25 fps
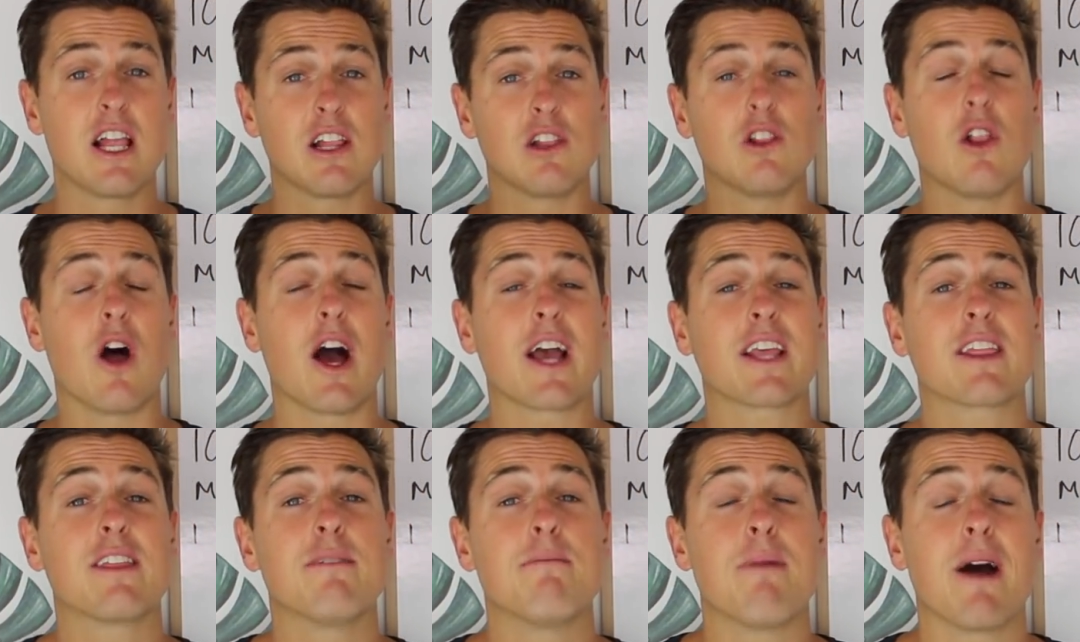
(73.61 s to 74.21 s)

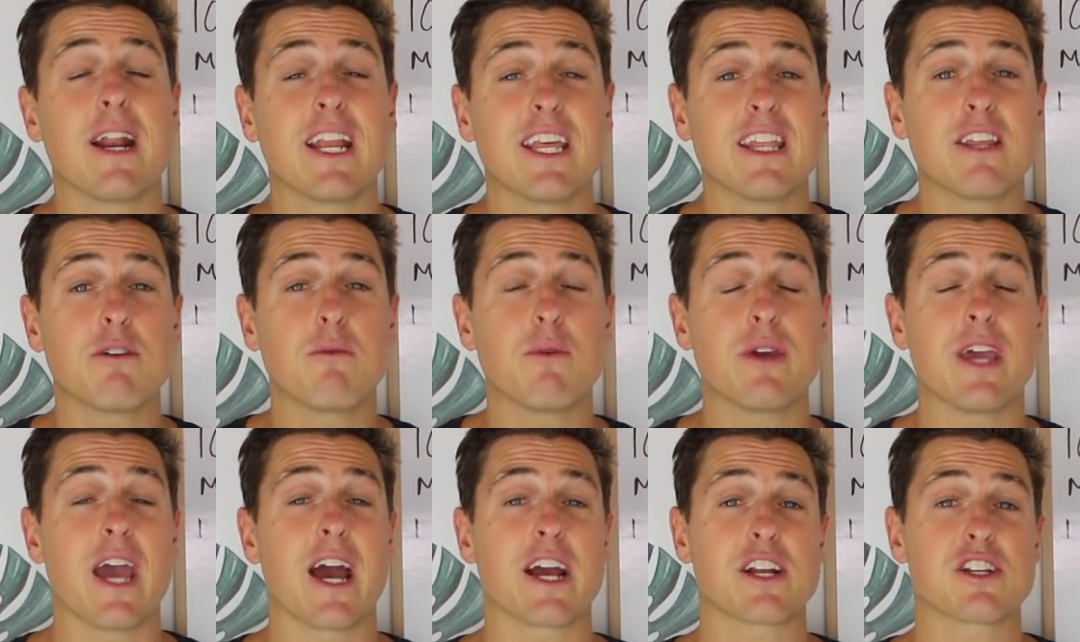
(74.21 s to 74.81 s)
like the money
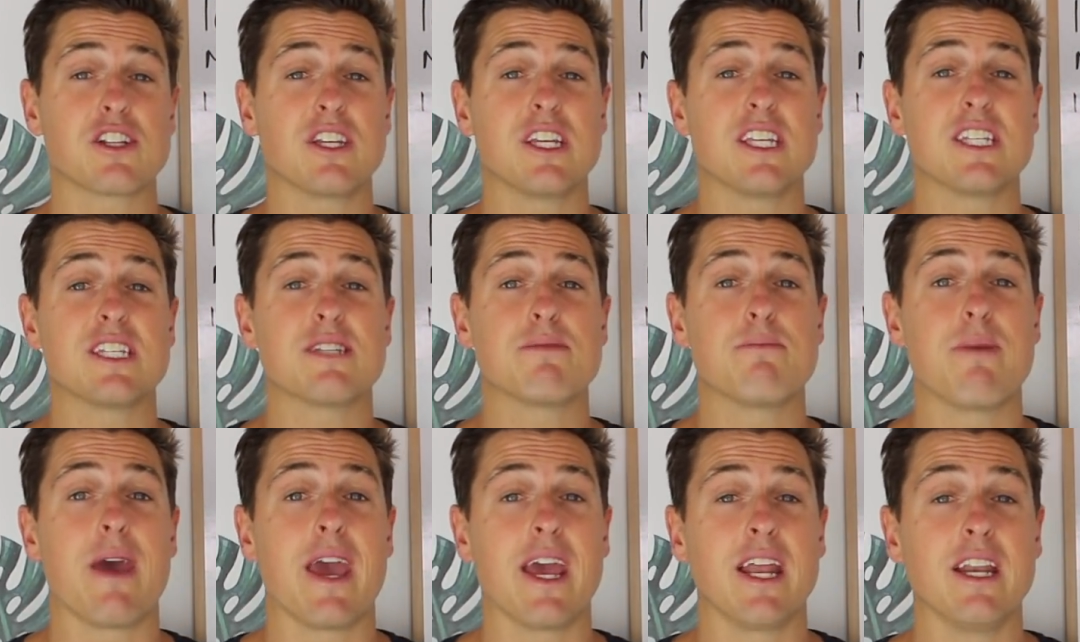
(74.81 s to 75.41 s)
that we actually
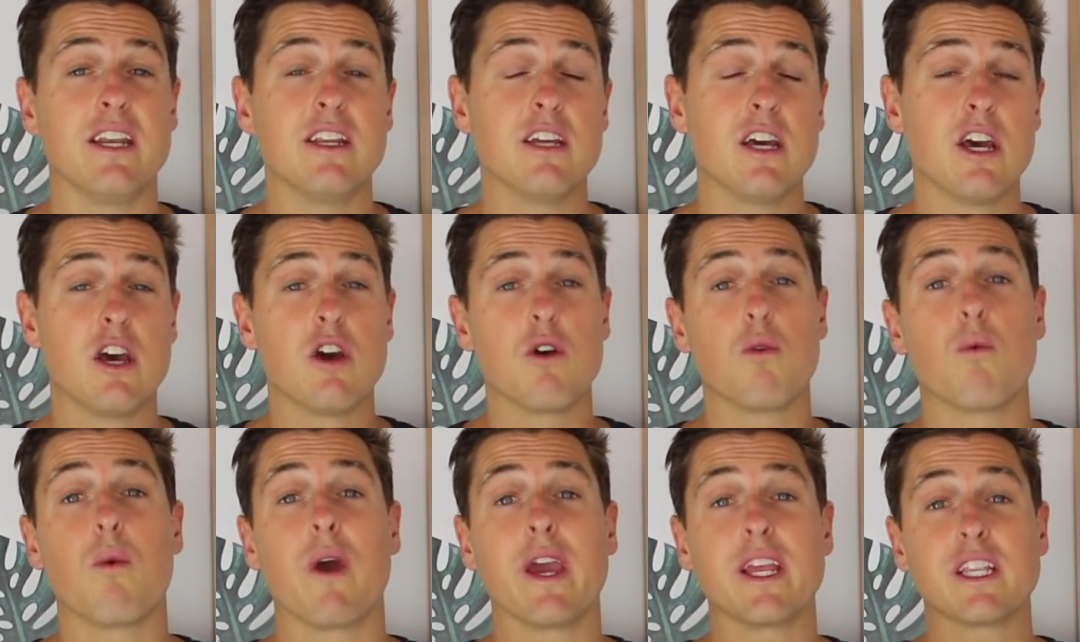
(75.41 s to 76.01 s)
spend
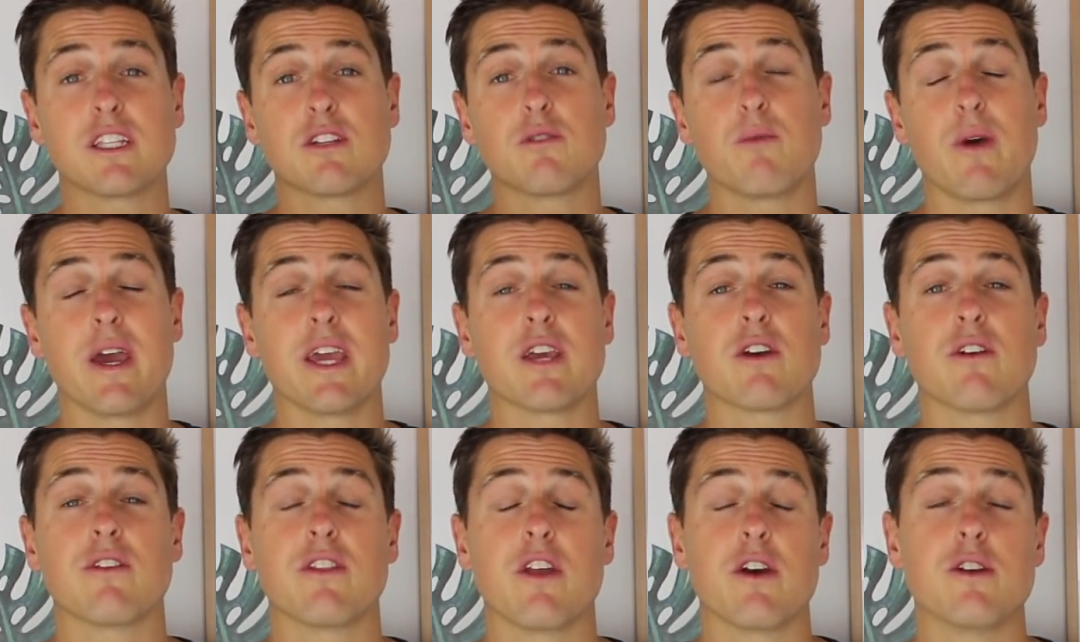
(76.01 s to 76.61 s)
week to
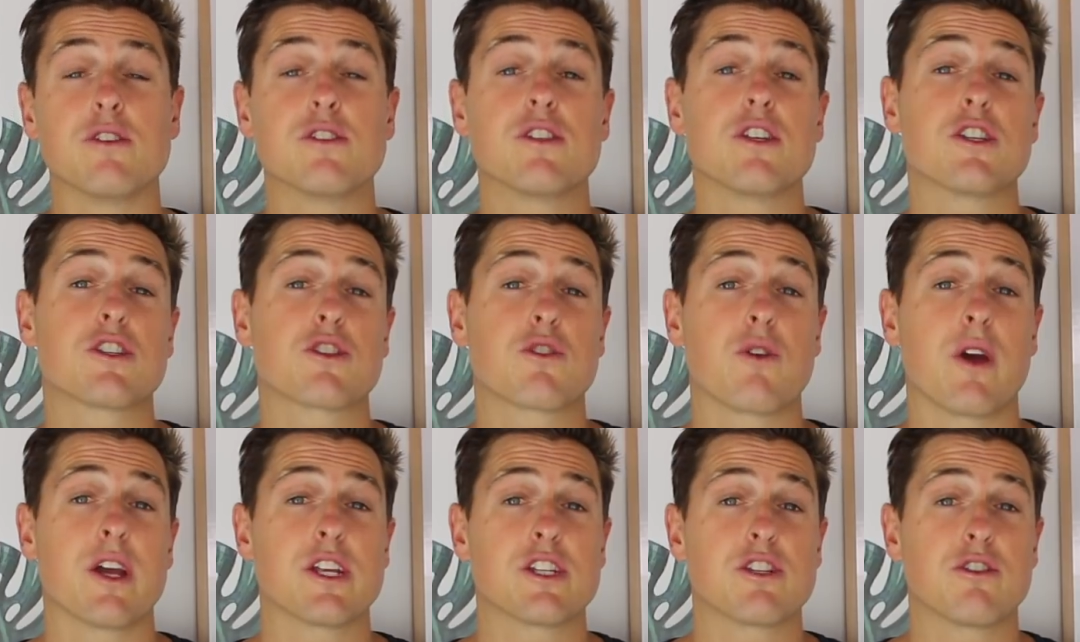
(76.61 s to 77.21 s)
week on those
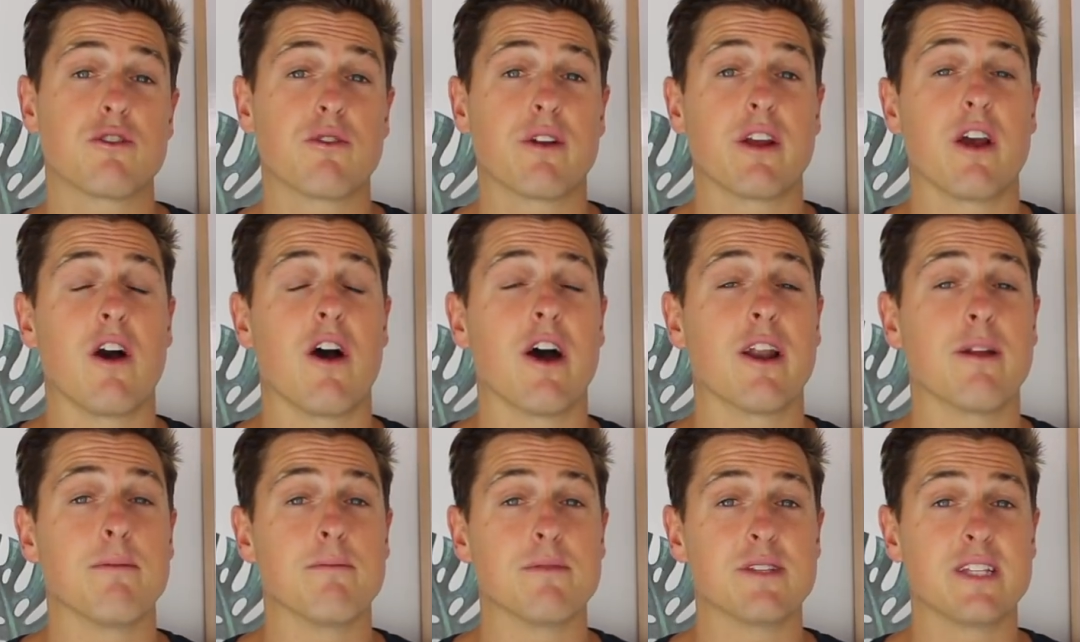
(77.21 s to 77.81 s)
discretionary
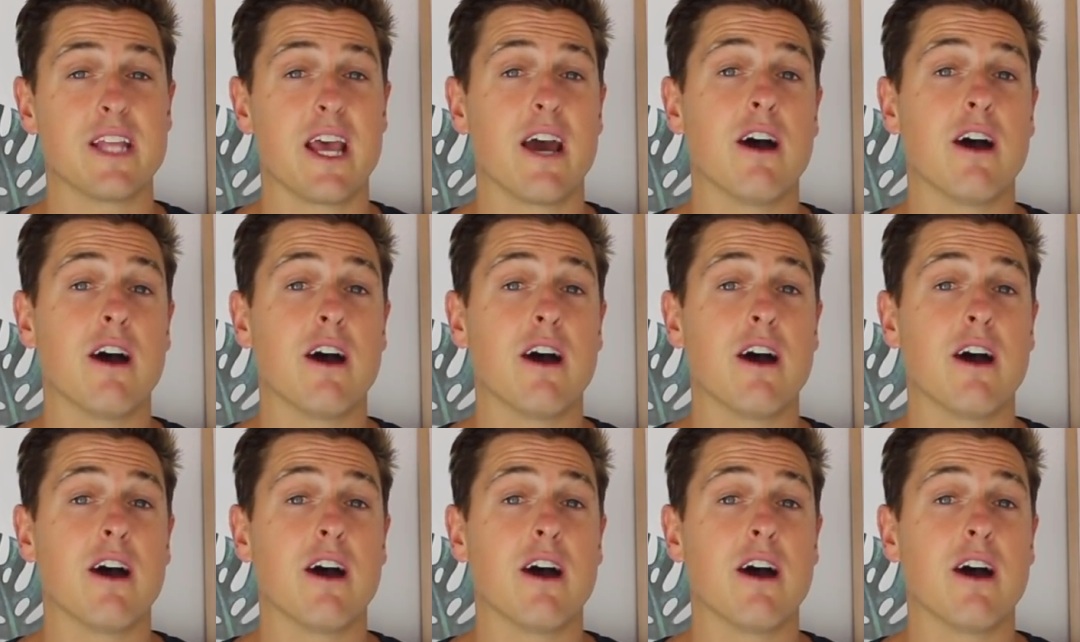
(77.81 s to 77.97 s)
items.